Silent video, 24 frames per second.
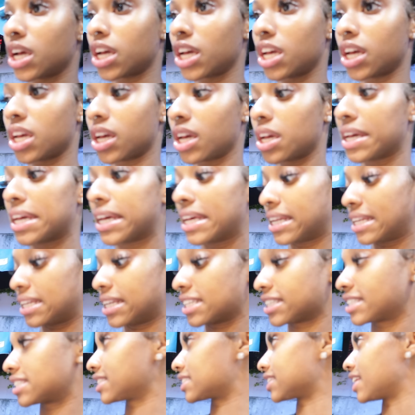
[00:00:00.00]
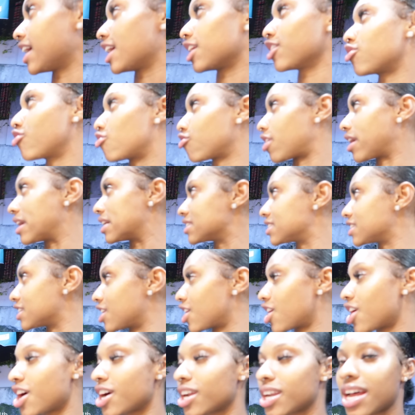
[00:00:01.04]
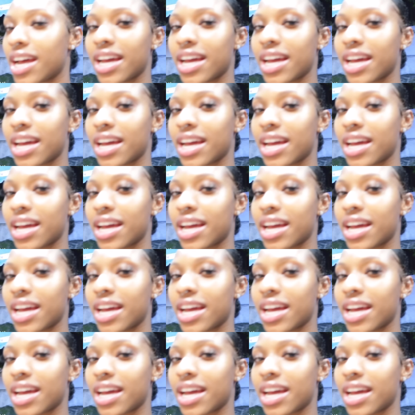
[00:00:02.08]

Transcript: And this is like crazy, y'all.